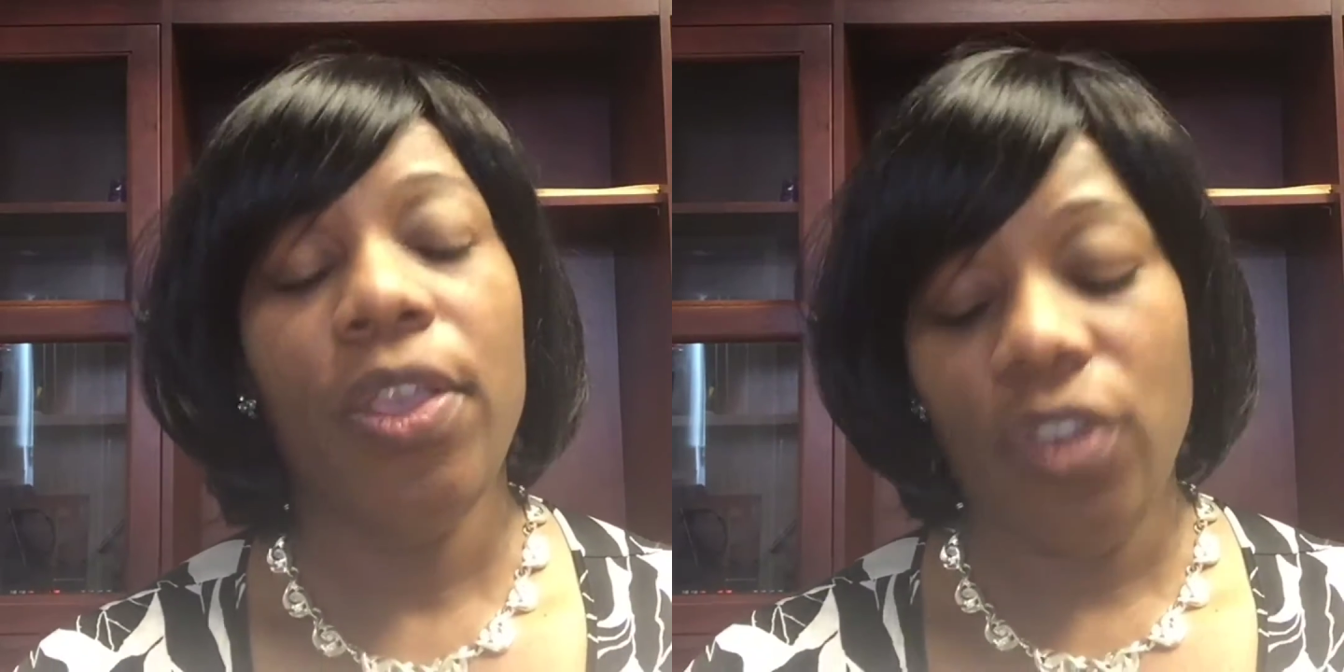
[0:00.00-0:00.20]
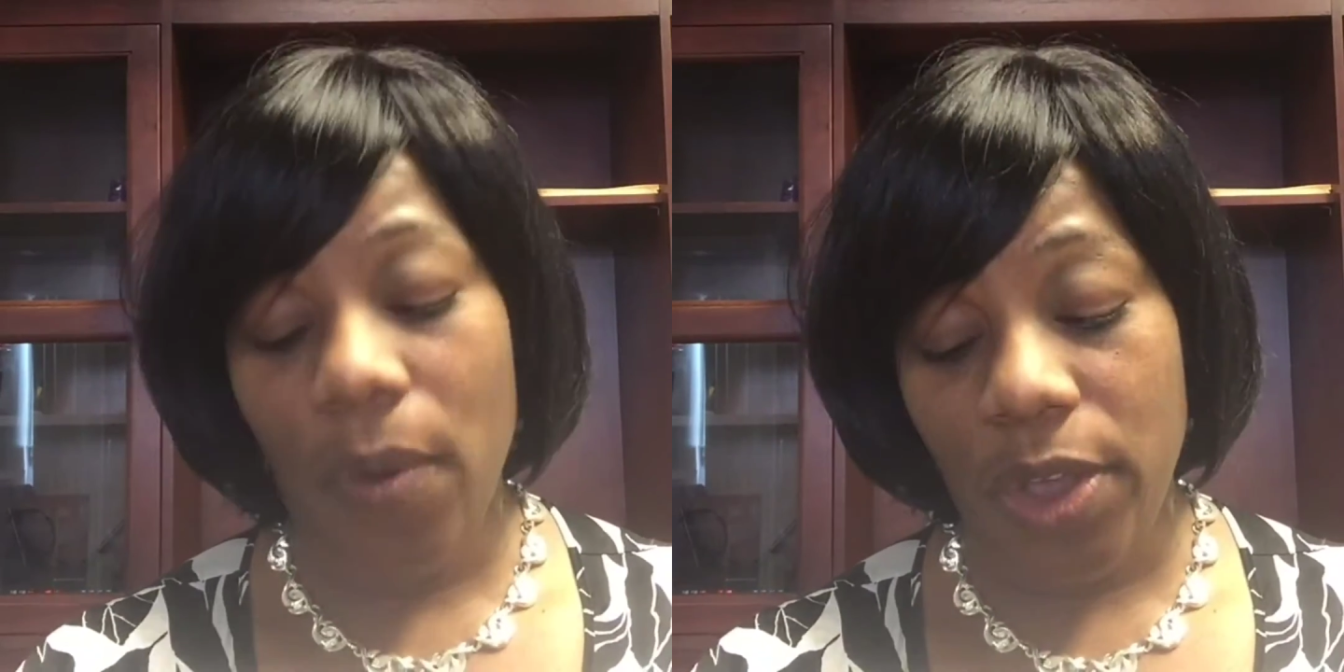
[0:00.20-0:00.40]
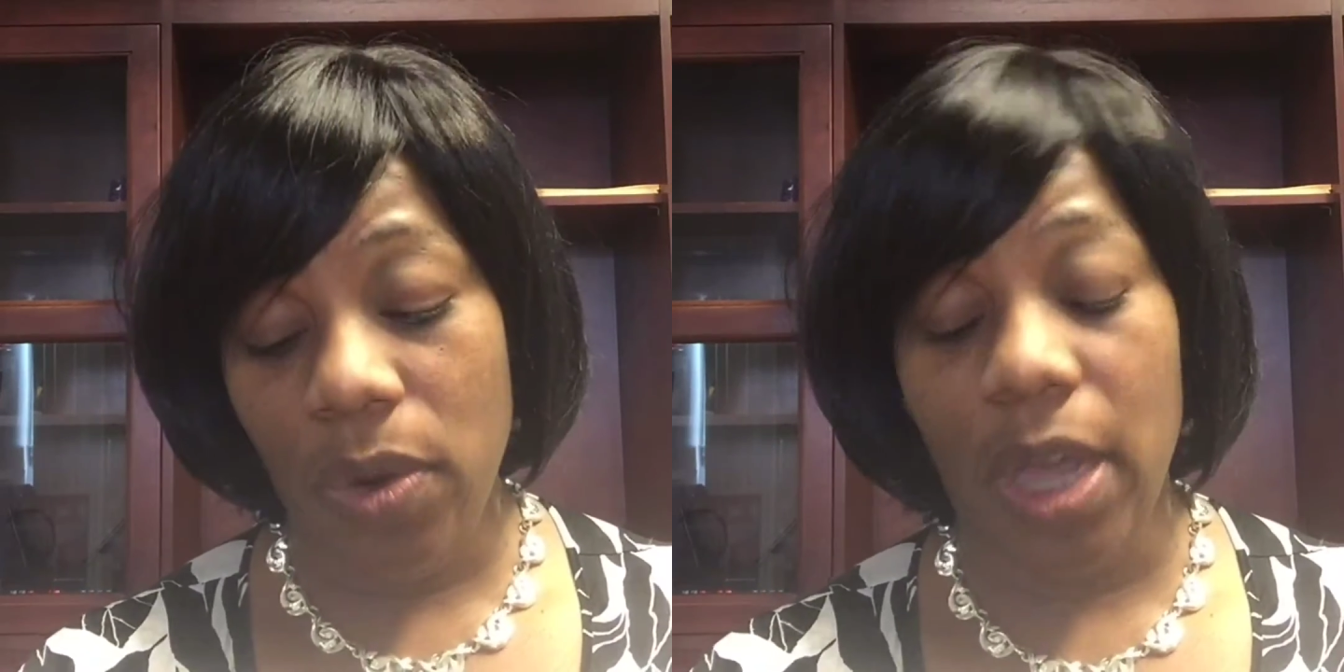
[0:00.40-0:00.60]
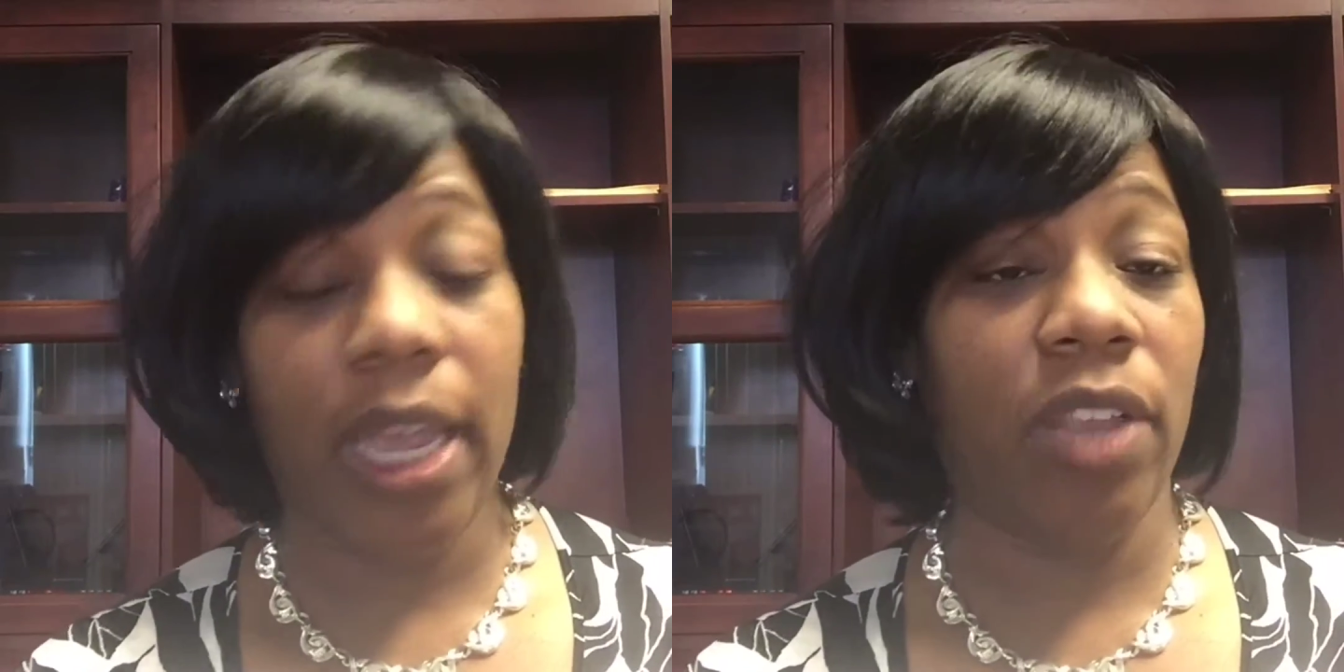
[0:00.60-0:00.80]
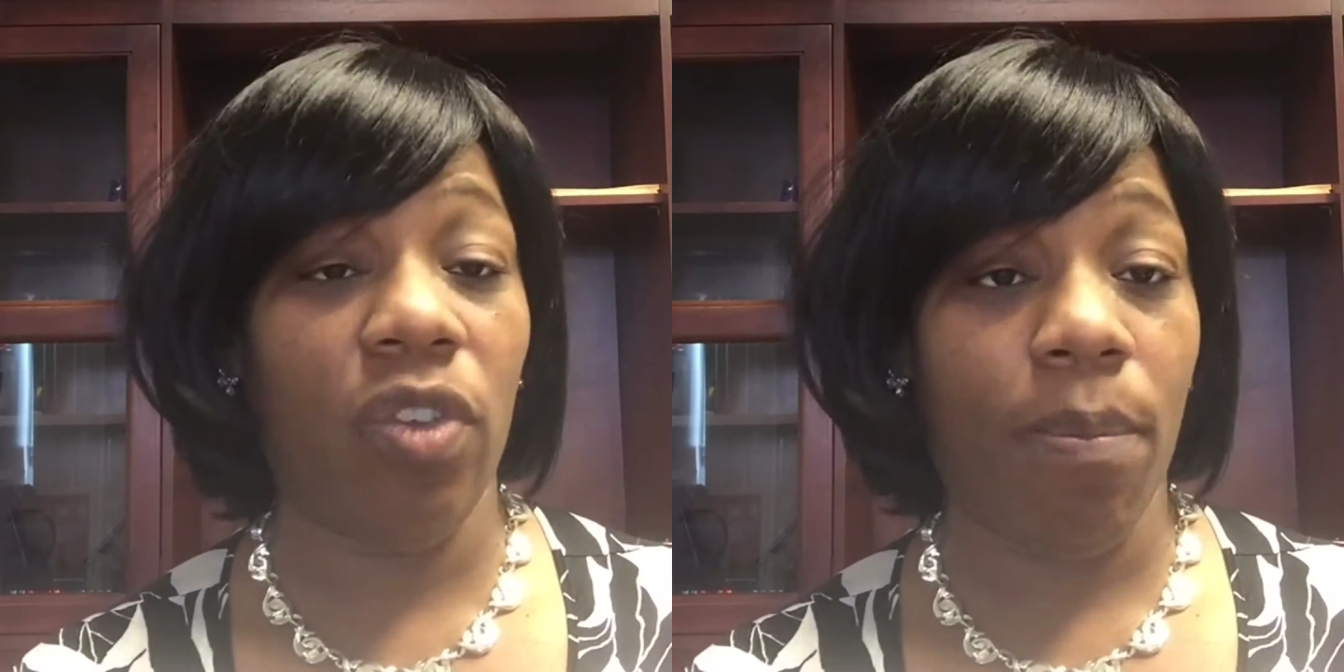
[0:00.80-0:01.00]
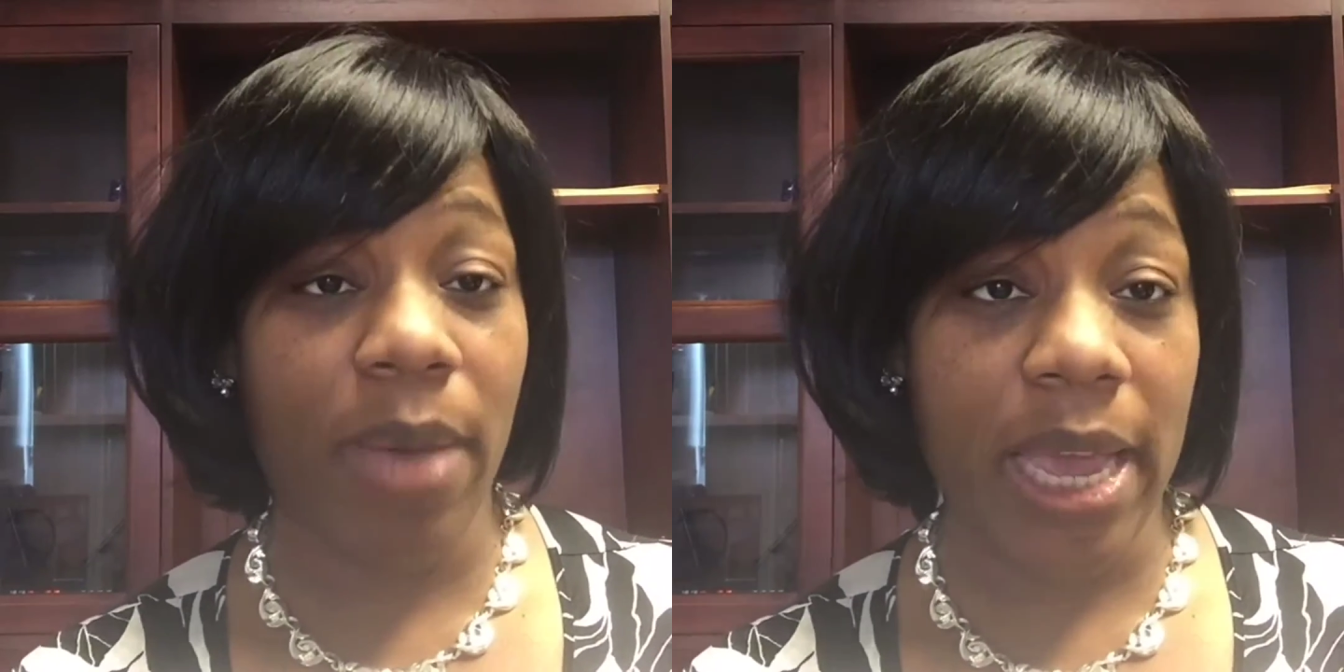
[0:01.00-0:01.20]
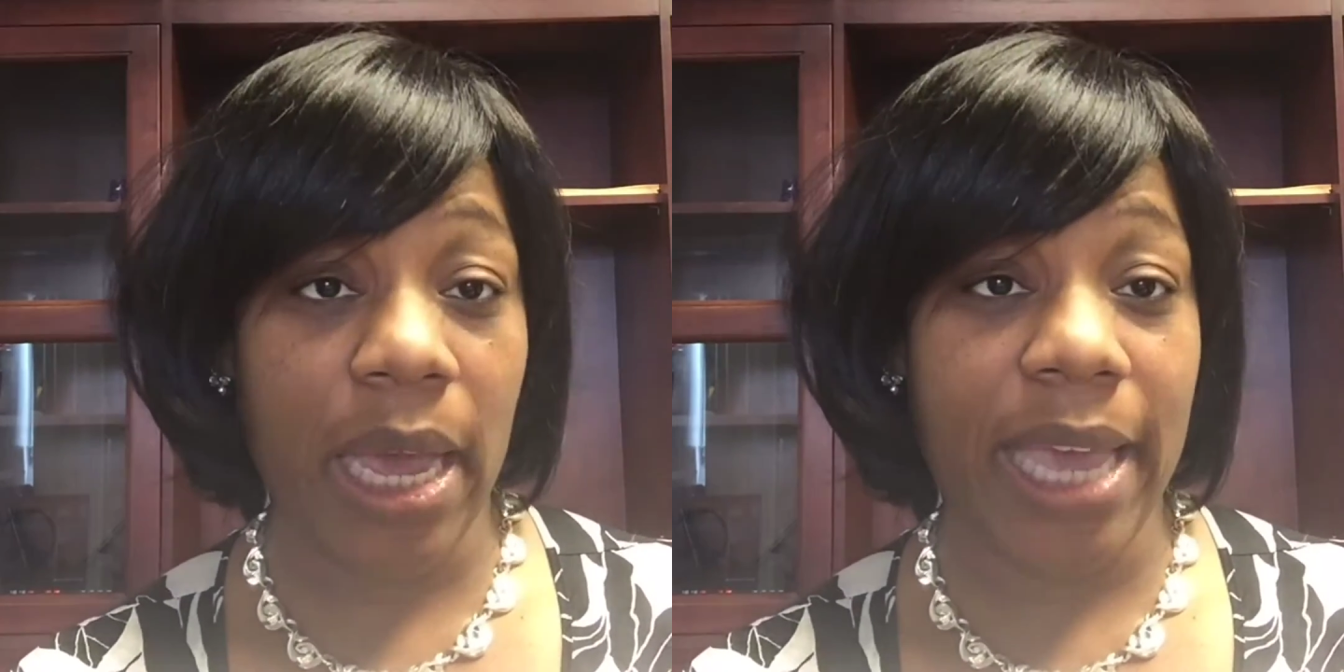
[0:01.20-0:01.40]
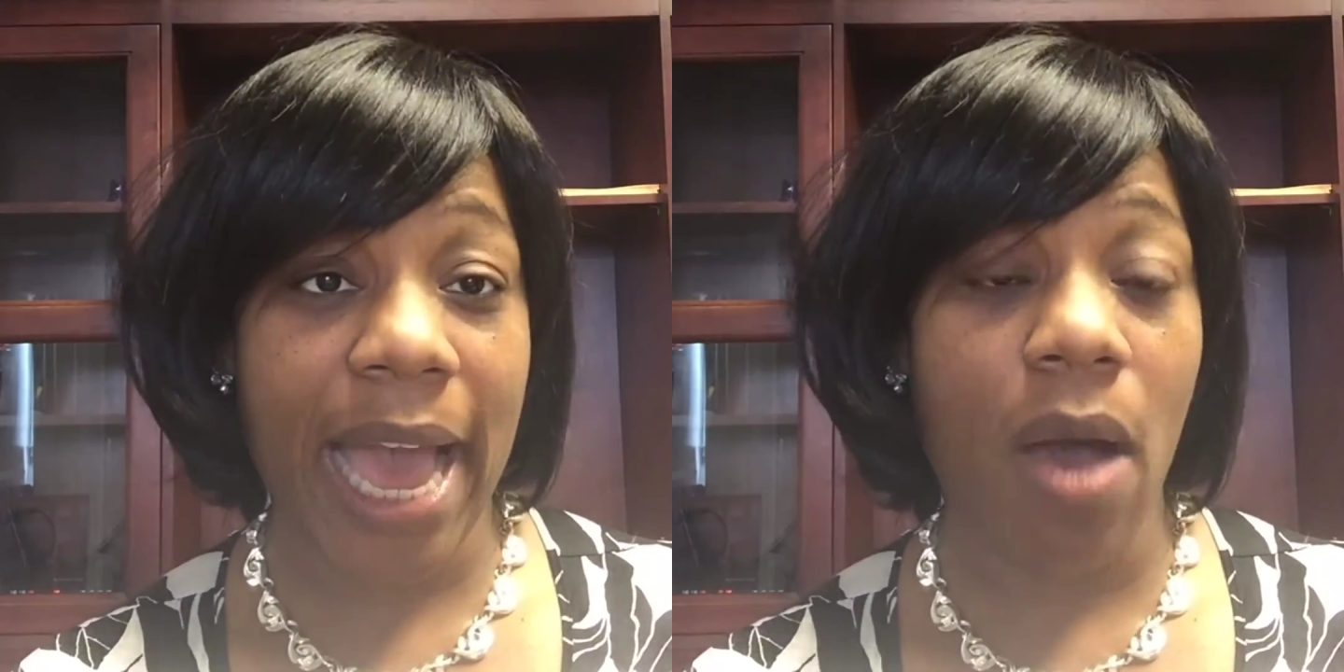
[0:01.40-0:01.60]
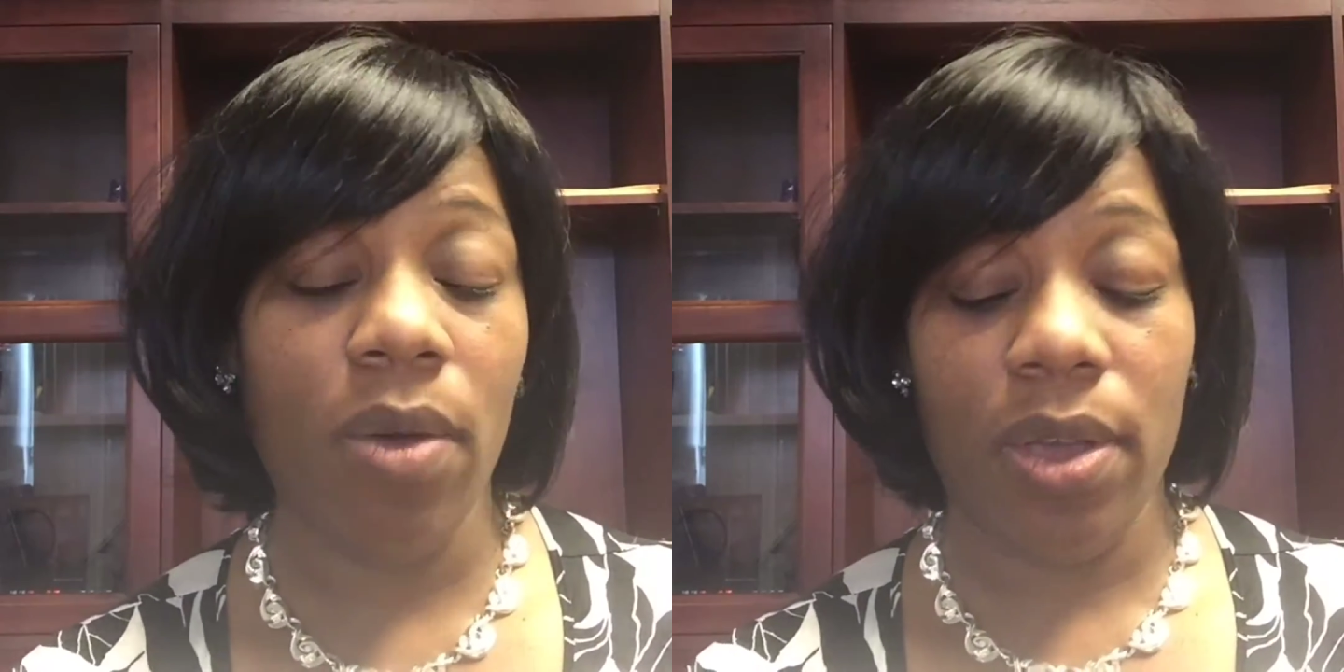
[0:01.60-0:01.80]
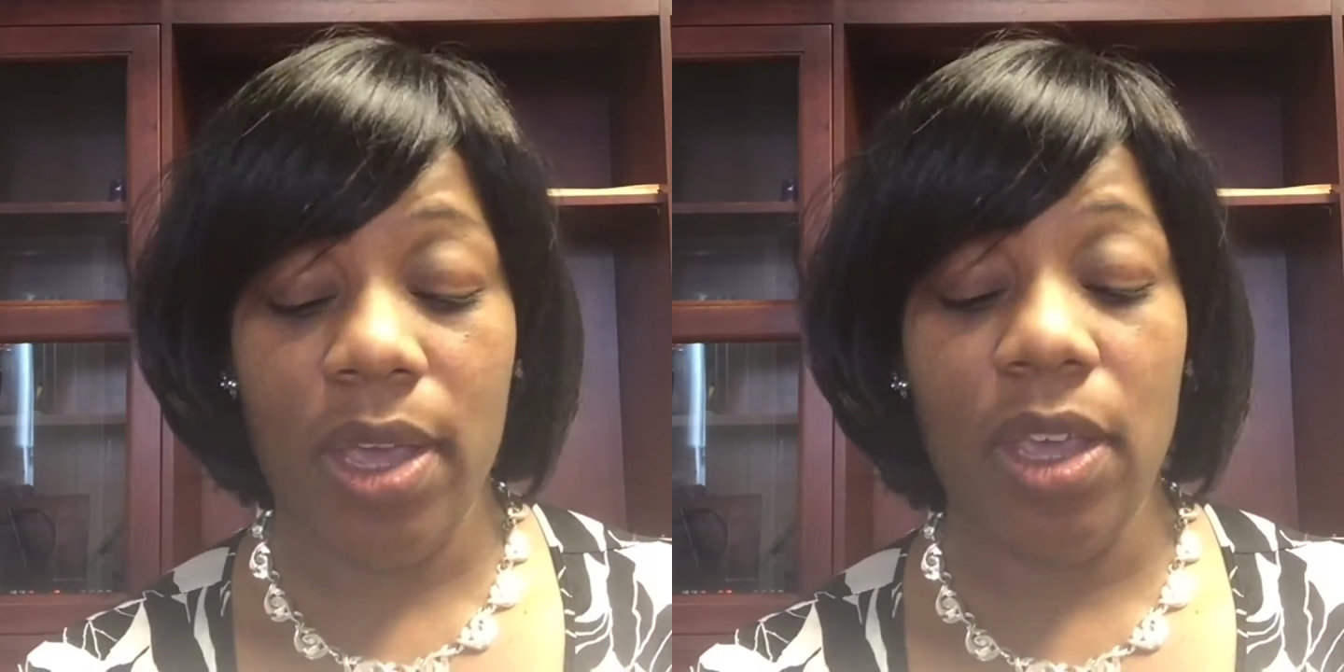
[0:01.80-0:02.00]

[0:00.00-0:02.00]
So when you look at your bank account,